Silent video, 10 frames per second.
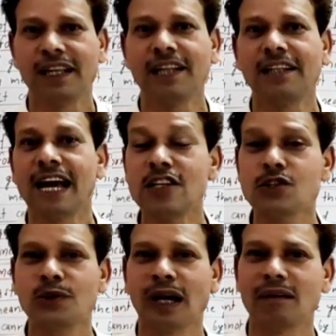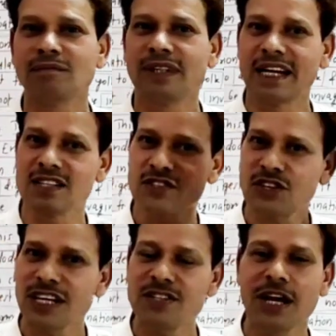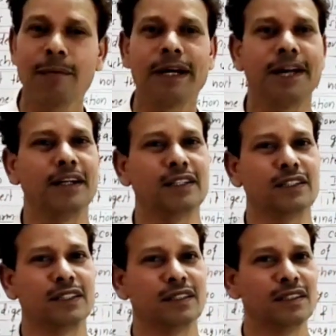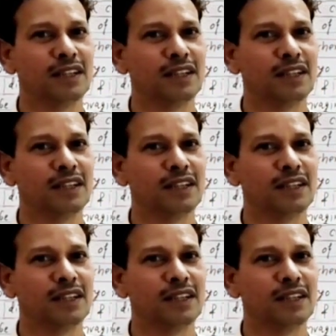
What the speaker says: in gastrula, that is three germ layers,